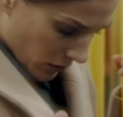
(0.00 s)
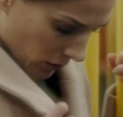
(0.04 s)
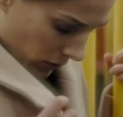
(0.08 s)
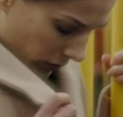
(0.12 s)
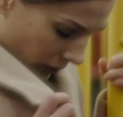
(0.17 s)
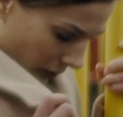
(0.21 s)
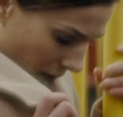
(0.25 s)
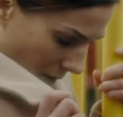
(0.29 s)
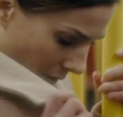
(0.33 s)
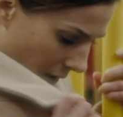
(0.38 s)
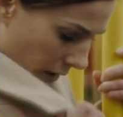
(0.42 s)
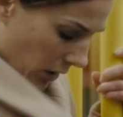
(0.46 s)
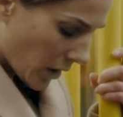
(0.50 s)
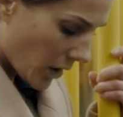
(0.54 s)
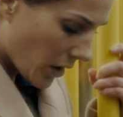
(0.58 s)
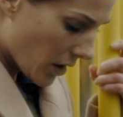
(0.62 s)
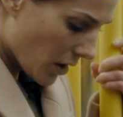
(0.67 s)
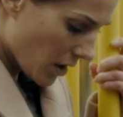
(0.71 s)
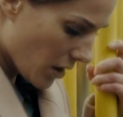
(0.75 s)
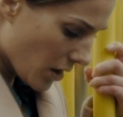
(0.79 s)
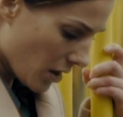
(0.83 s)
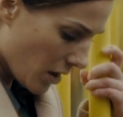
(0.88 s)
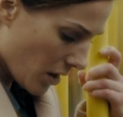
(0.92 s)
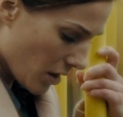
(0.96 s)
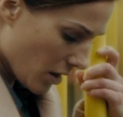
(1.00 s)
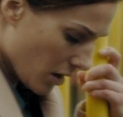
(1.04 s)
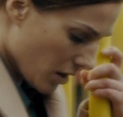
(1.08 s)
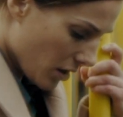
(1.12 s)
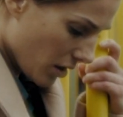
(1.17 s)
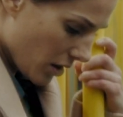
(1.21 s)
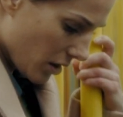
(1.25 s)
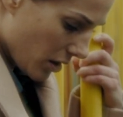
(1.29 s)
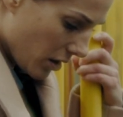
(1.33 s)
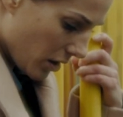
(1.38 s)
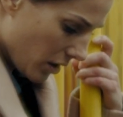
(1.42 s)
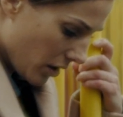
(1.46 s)
threats are out there where they may
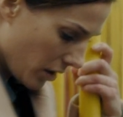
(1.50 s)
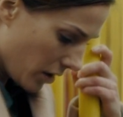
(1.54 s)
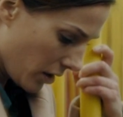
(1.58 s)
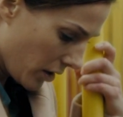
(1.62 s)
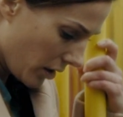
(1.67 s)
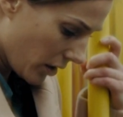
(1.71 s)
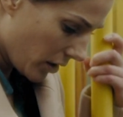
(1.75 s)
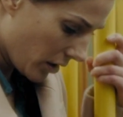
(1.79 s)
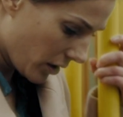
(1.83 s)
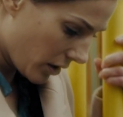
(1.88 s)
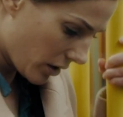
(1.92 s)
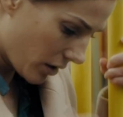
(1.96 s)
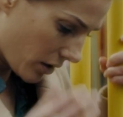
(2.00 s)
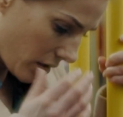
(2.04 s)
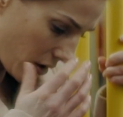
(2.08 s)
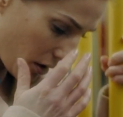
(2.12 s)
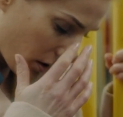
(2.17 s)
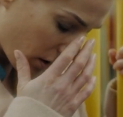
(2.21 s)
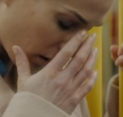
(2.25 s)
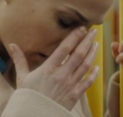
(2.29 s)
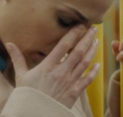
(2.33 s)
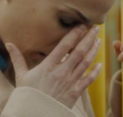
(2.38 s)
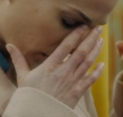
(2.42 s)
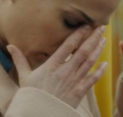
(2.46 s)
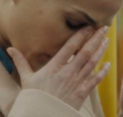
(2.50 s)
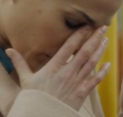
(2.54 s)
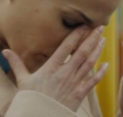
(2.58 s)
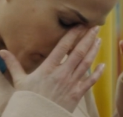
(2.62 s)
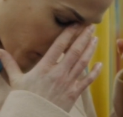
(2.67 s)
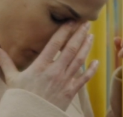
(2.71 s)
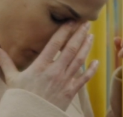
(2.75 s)
not be, and you become hypervigilant.